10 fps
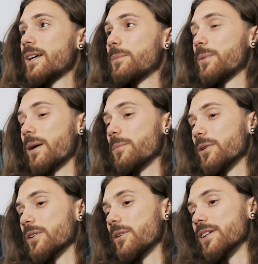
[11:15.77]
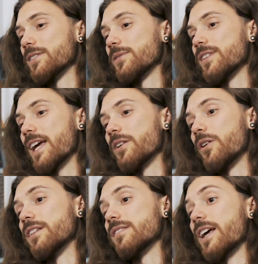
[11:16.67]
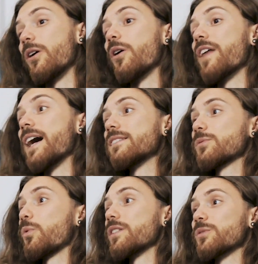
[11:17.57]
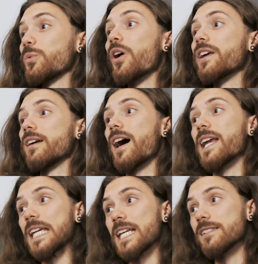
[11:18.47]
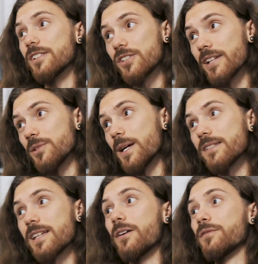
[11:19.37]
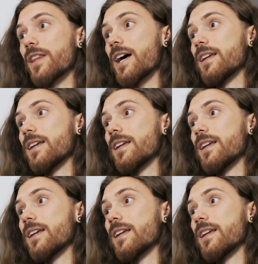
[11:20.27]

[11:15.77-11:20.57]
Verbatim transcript: but I'm not going to take it on and say, oh, that's what's working, I need to change my sound for that.